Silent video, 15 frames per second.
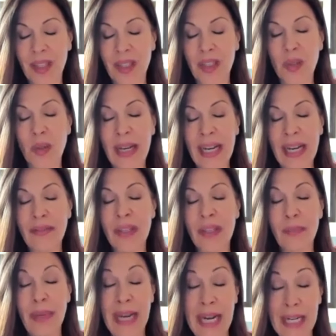So have
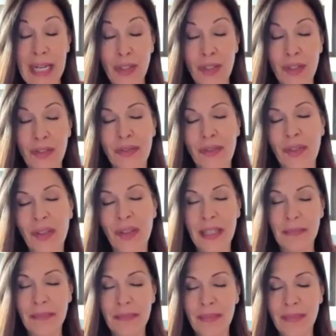compassion for
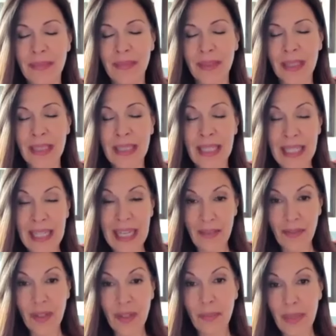them and
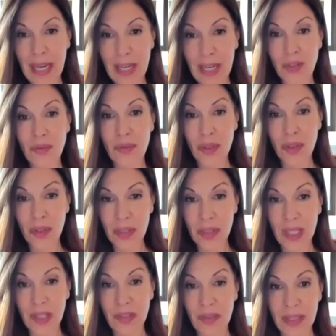have compassion for
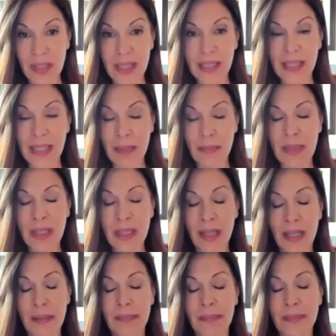yourself at the same
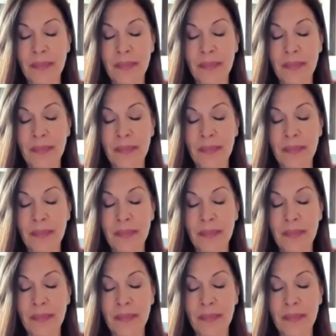time.